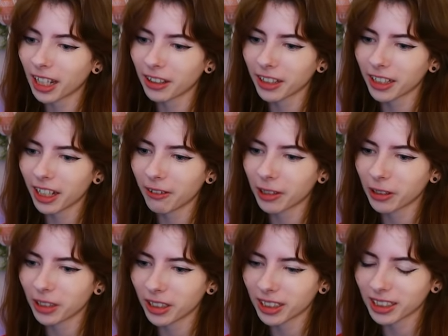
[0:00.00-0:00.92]
I like how he
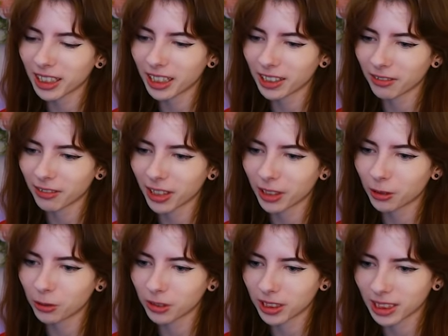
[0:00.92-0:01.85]
looks. He has a very
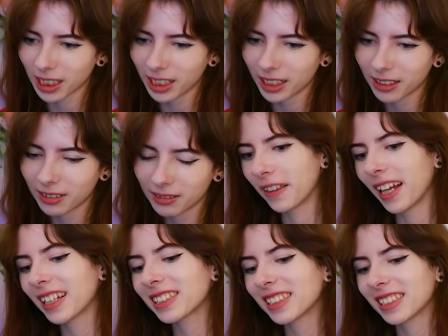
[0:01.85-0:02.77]
cool design.
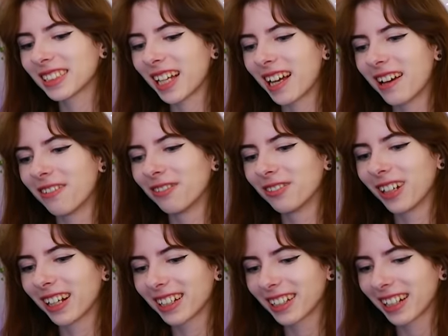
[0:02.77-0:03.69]
Next is
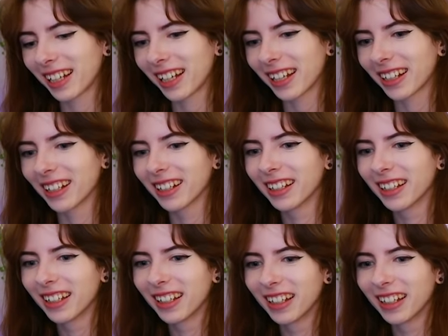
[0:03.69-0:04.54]
Everett Claire.